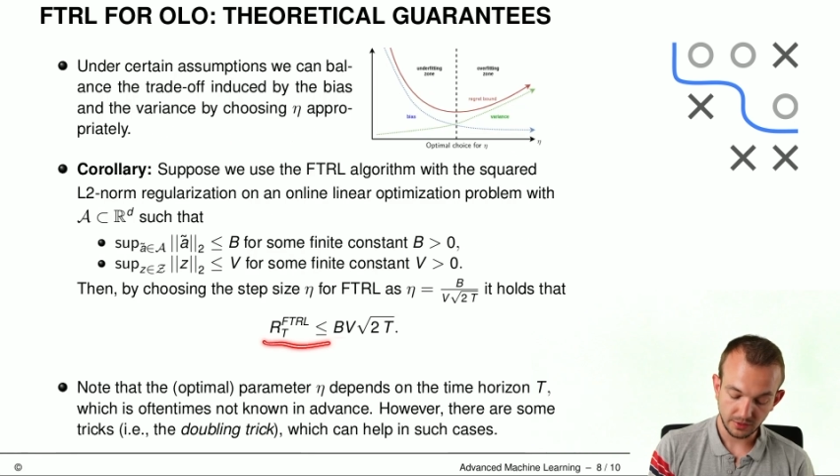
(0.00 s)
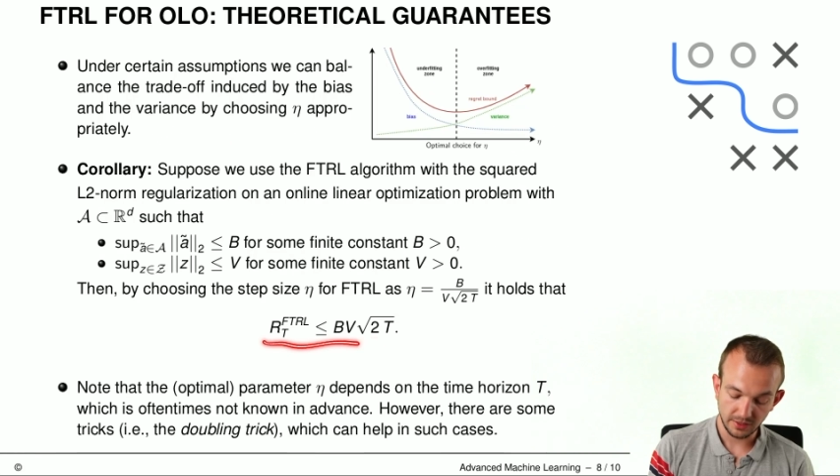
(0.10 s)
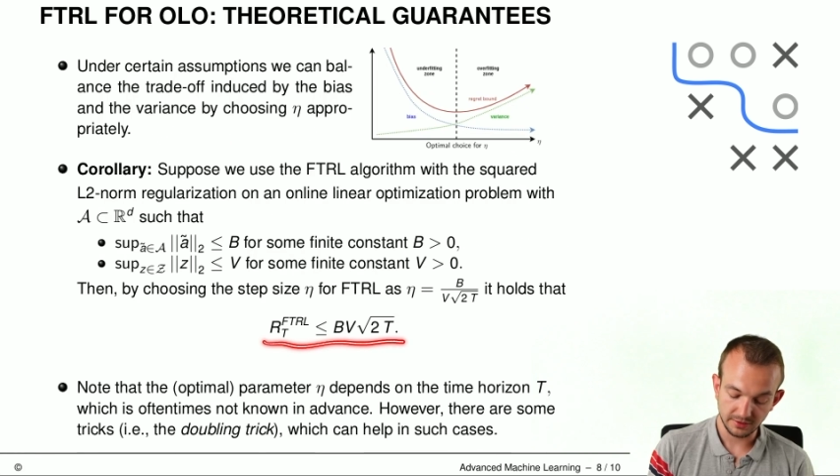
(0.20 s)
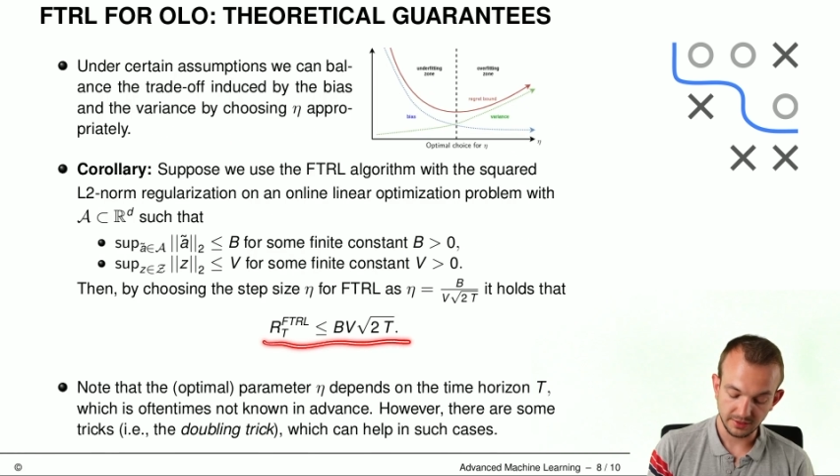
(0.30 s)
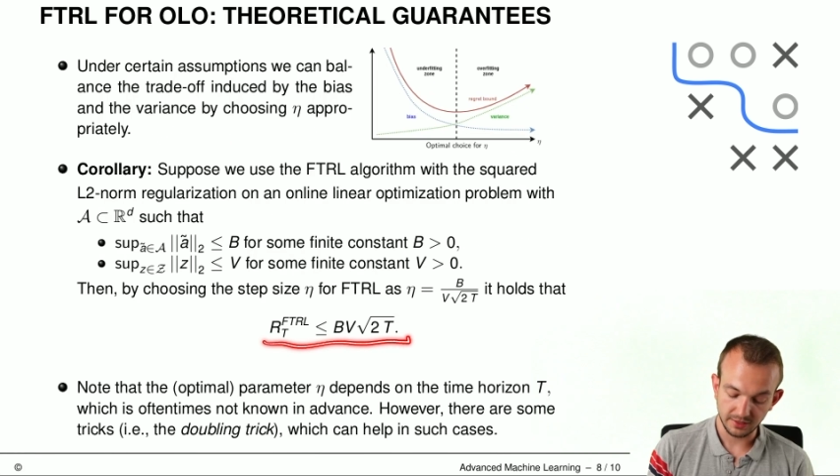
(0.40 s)

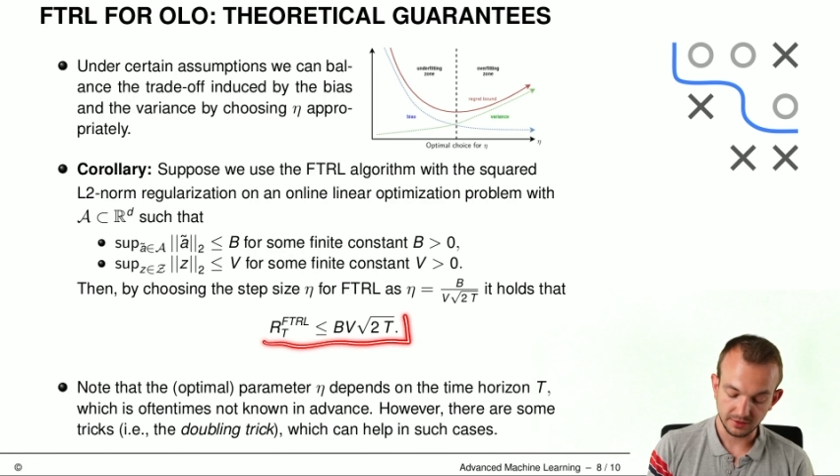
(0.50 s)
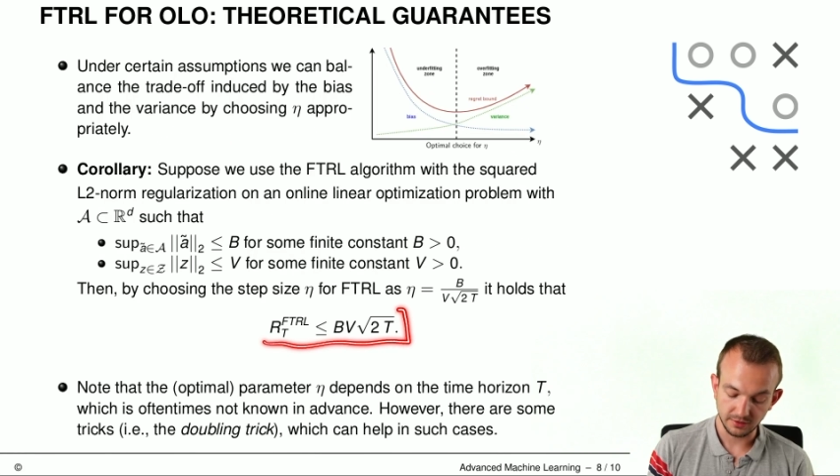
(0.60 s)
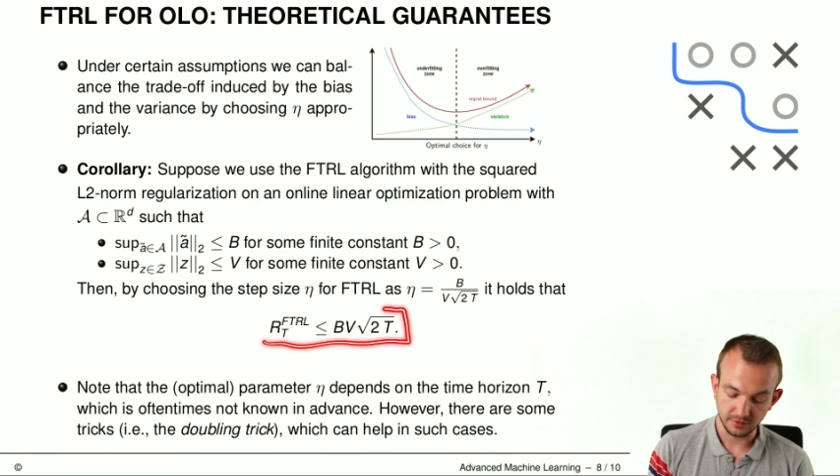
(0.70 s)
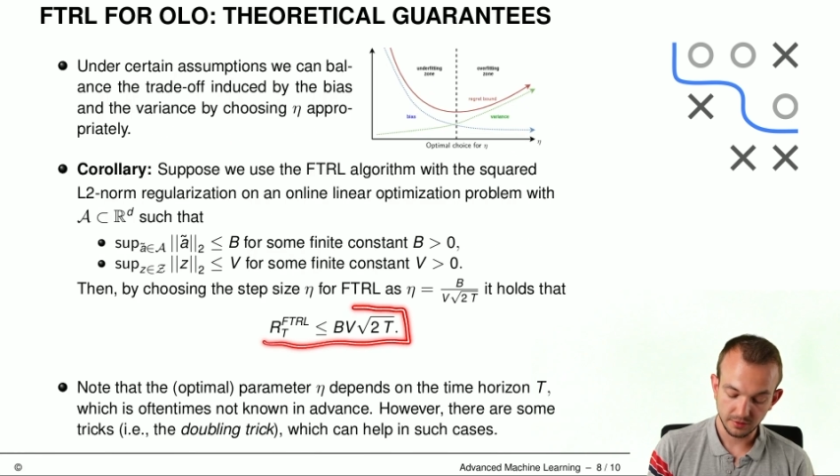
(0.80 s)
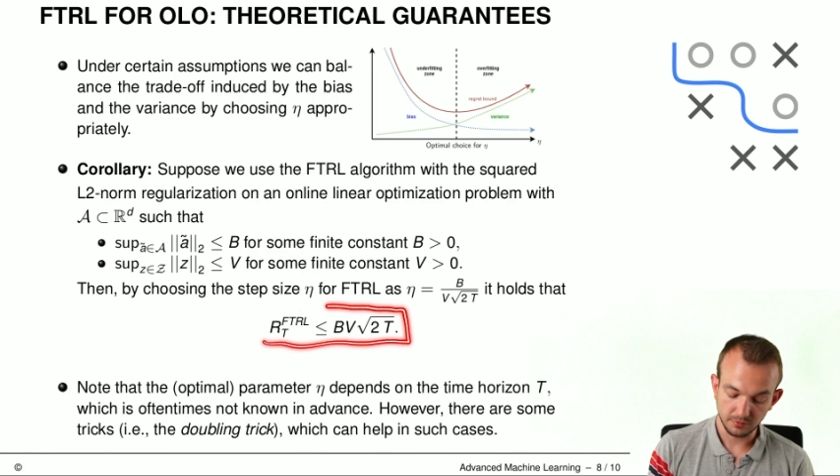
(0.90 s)

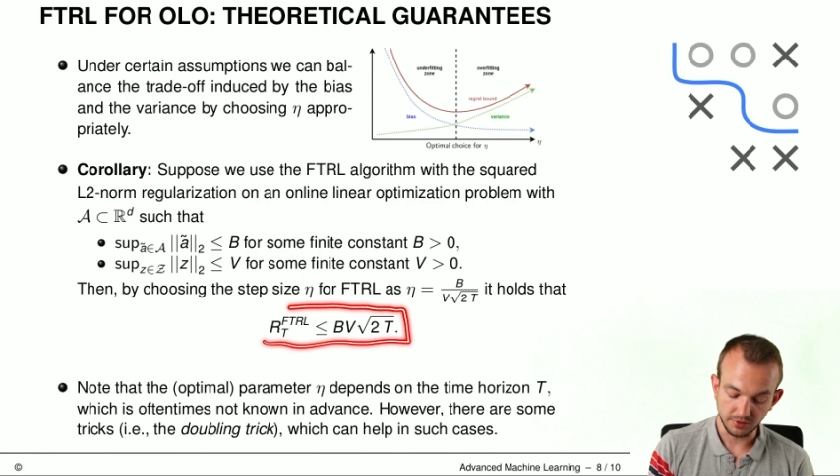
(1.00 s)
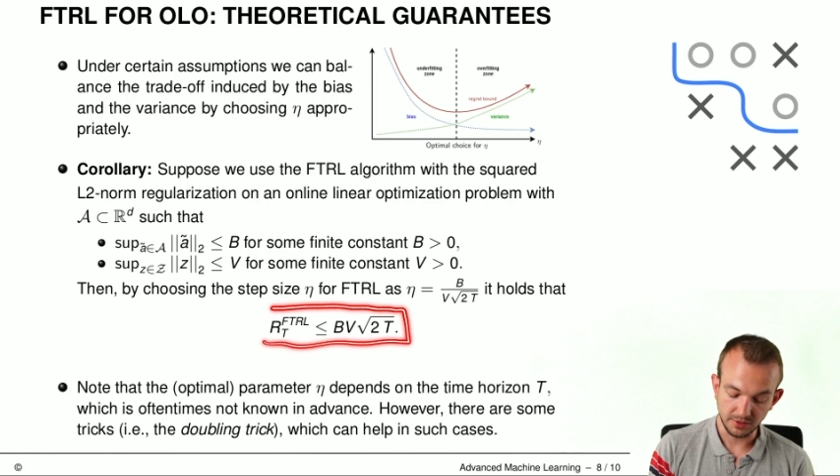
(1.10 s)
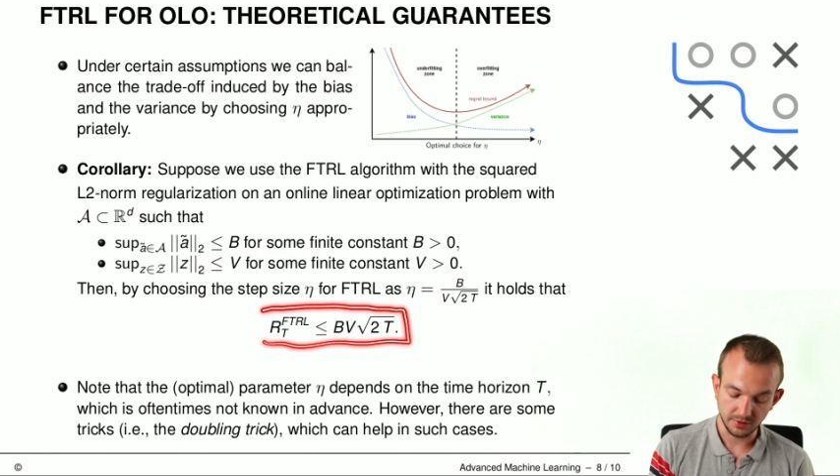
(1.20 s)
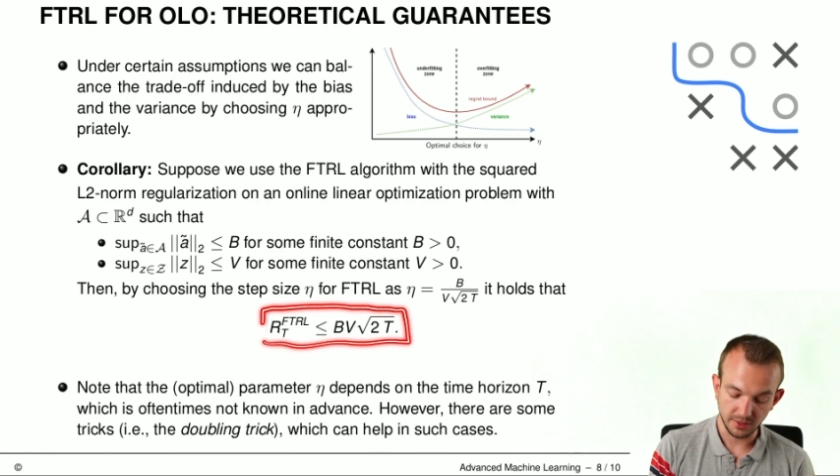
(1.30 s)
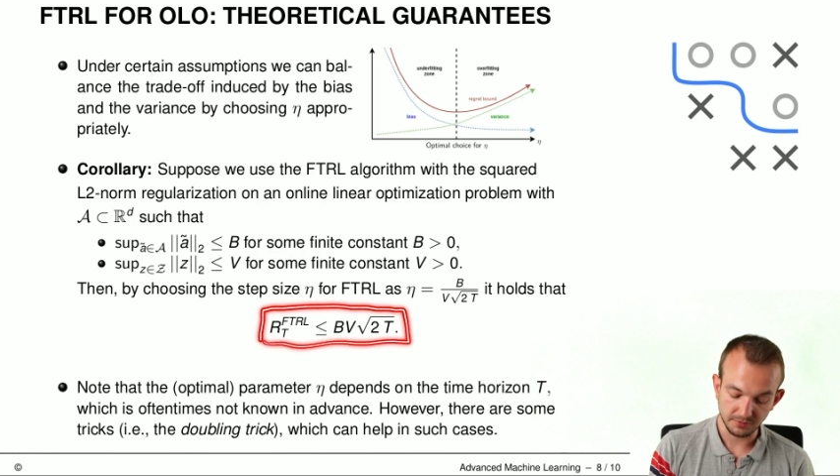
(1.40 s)
exactly b
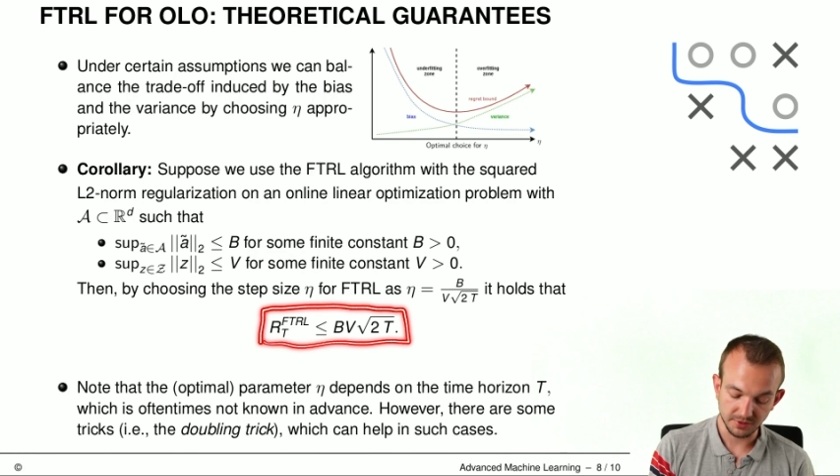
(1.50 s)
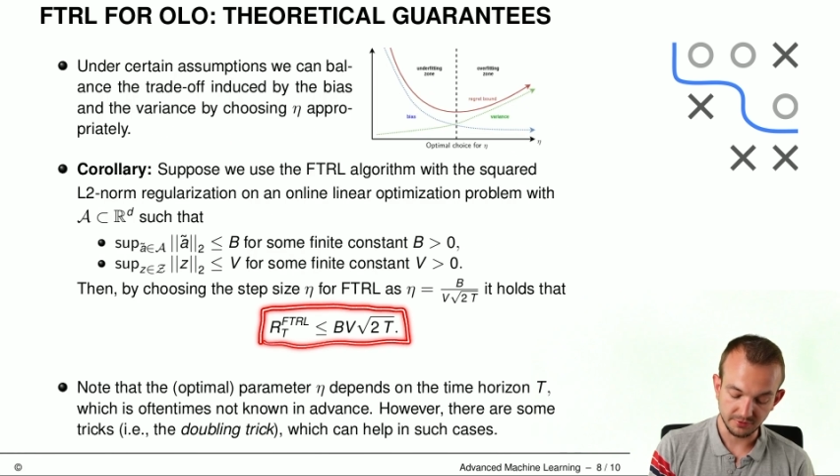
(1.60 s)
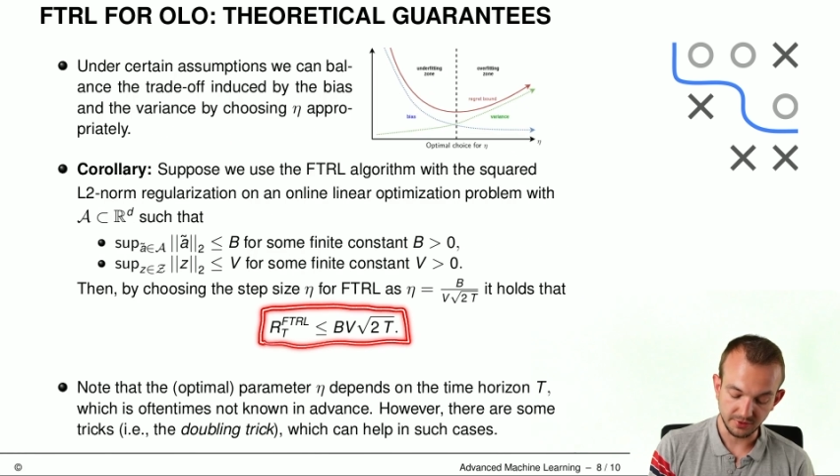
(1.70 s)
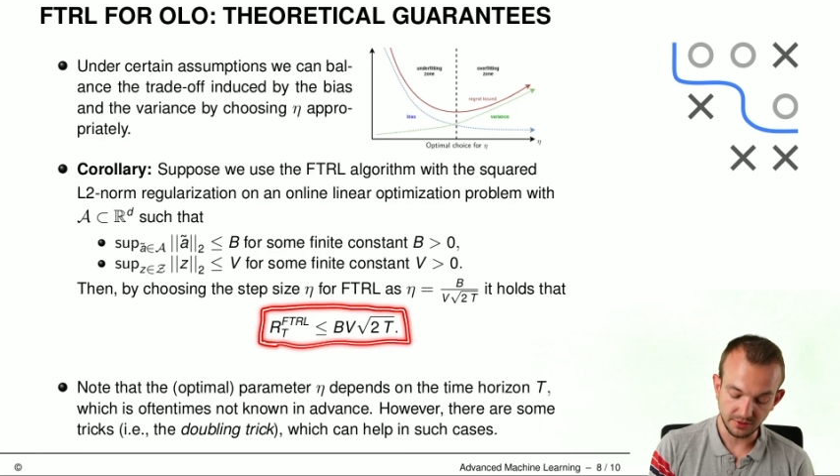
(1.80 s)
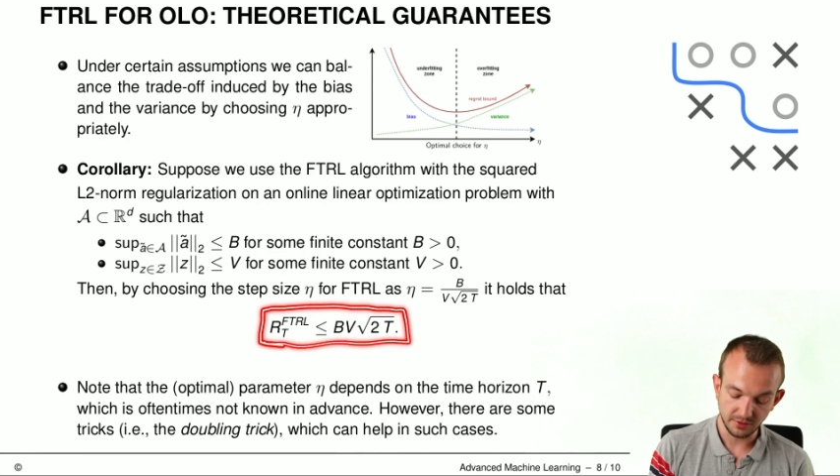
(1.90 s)
times
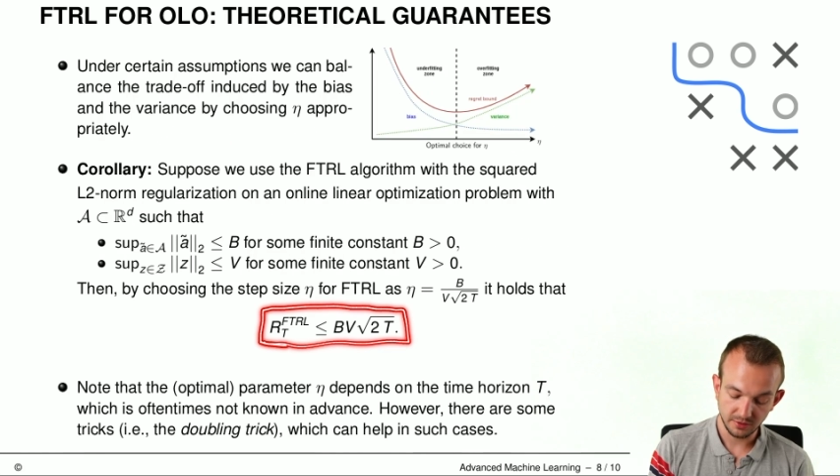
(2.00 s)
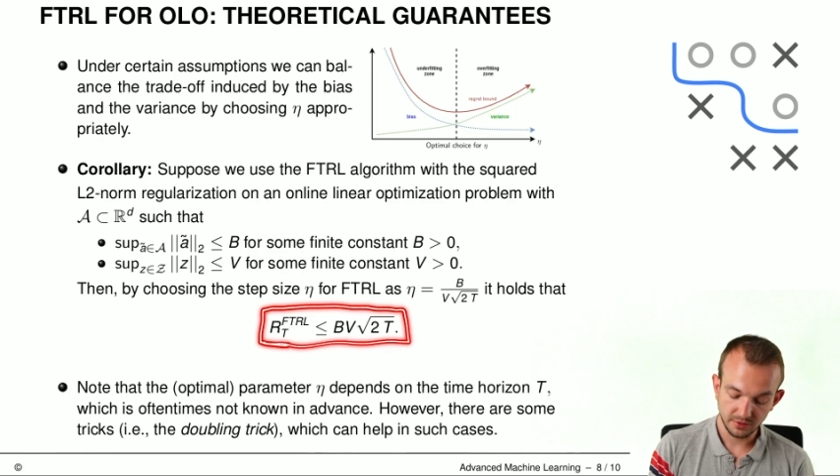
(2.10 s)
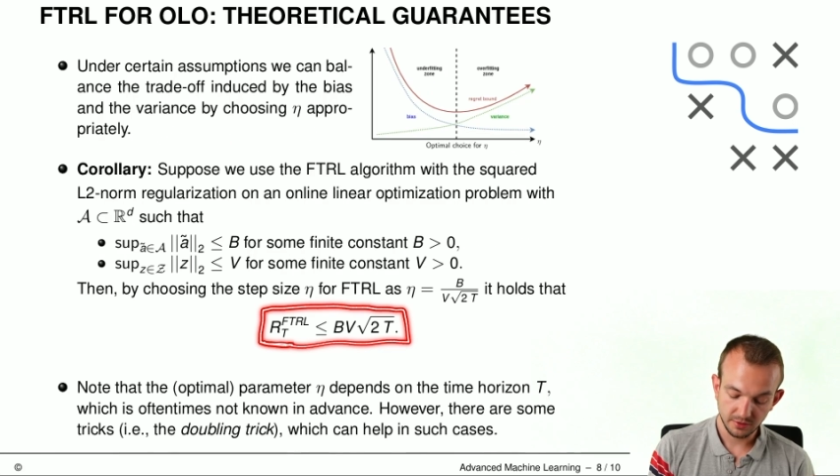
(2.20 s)
v